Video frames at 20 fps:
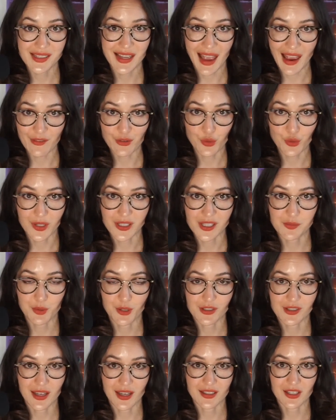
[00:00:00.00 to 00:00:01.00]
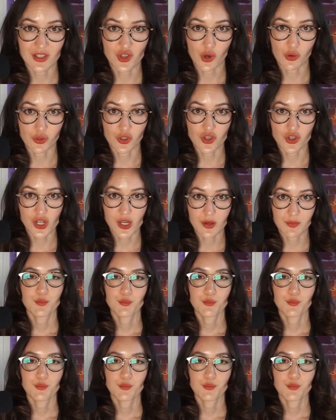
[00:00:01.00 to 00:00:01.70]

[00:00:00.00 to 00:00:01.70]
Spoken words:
everyone's percentage ownership.